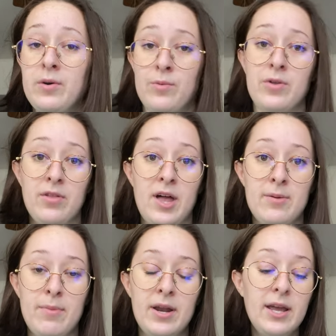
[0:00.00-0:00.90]
and worth a lot
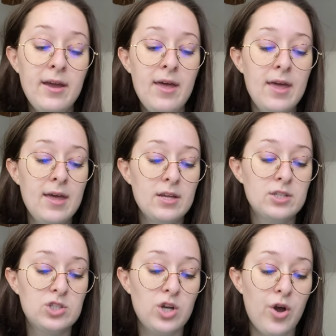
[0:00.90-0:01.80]
of money.
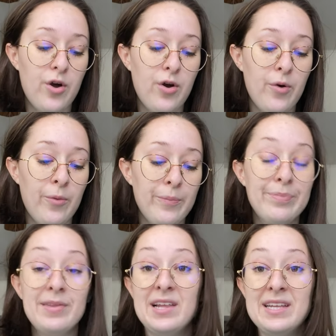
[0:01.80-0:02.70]
So
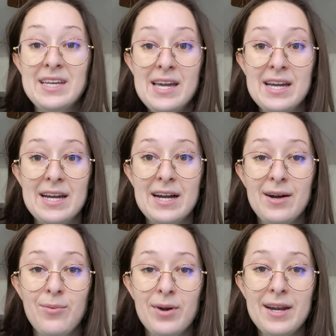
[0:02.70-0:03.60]
yeah,
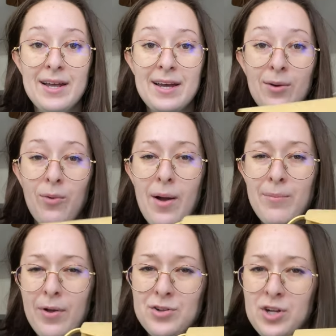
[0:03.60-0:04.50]
we're gonna, i
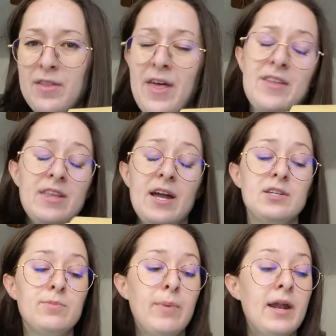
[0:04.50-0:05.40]
will show you that at the
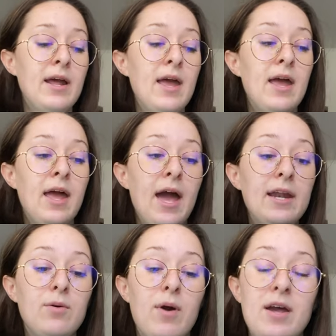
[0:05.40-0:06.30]
end. But
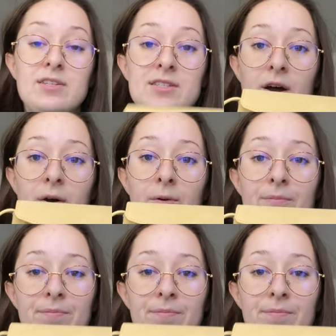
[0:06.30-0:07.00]
anyway, so